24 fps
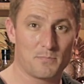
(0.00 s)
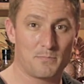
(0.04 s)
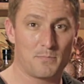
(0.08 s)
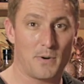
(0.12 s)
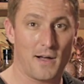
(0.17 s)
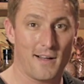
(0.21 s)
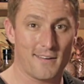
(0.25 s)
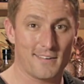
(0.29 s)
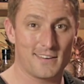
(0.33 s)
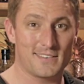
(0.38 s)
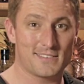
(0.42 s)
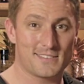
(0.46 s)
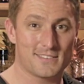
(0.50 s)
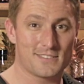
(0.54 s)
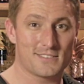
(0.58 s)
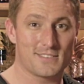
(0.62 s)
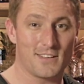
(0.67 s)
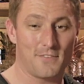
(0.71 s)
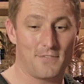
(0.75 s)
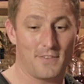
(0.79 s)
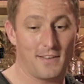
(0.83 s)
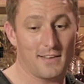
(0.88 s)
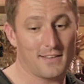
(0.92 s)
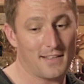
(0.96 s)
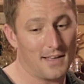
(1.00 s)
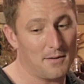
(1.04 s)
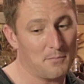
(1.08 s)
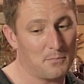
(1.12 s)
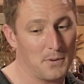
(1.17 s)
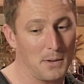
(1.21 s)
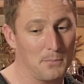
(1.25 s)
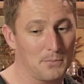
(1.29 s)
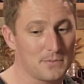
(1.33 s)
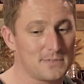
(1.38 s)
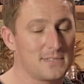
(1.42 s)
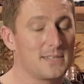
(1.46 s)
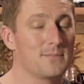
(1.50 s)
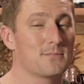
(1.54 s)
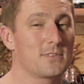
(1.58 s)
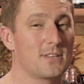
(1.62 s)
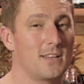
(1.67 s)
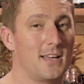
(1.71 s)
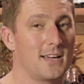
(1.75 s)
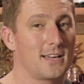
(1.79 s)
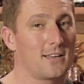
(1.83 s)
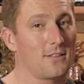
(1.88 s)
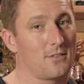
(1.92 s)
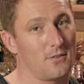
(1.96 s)
parties and stuff like that, and people seem to
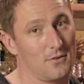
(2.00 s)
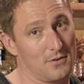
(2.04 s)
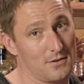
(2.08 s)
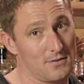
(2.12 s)
like it,